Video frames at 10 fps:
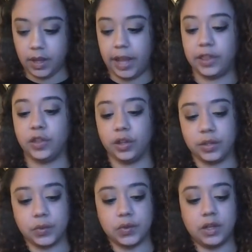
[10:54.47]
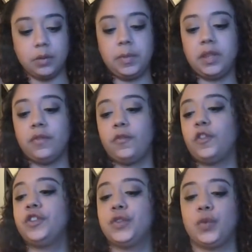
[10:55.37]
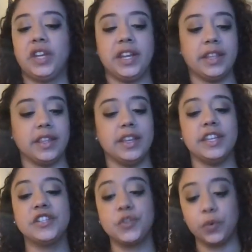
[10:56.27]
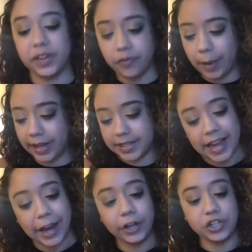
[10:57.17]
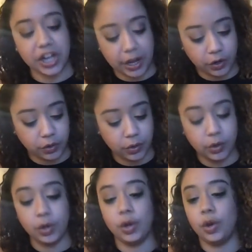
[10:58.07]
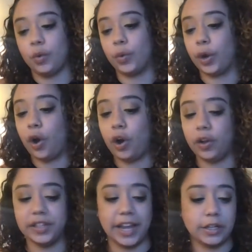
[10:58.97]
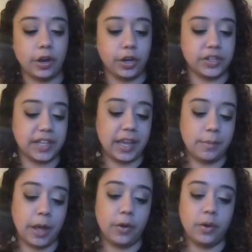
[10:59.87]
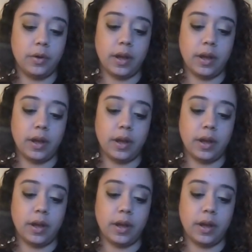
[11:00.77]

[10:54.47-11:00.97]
I thought this was going to be the first reading in the history of my entire channel where all nine cards came out